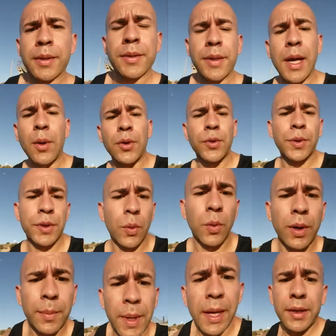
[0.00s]
So now we're doing the
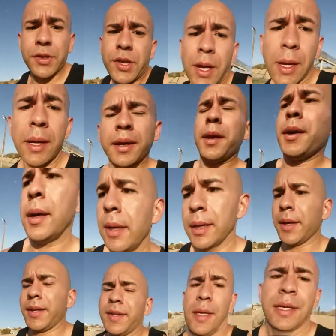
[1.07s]
1 mile jog.
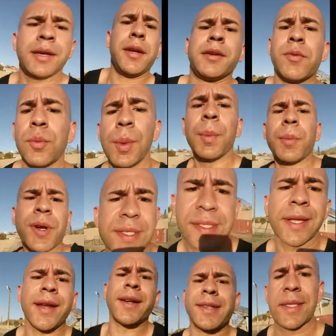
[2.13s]
Remember,
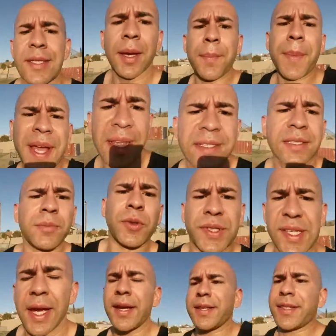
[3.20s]
it's not a
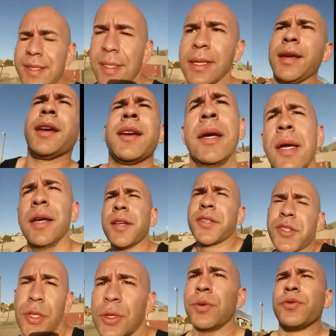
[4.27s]
sub-maximal test,
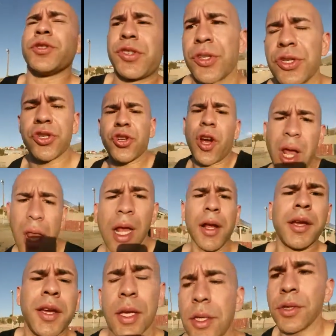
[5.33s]
so just
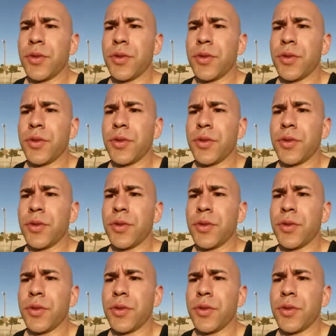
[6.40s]
jog.